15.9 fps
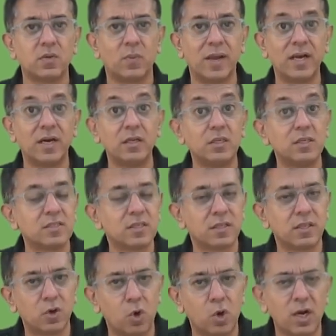why others are
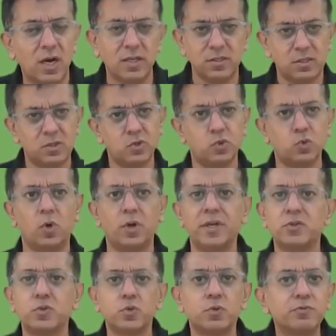the wrong answer, so on
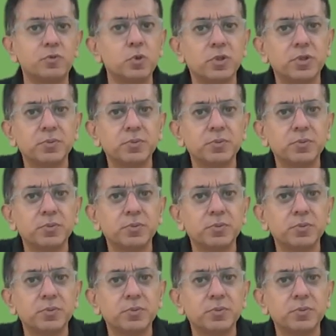and so forth.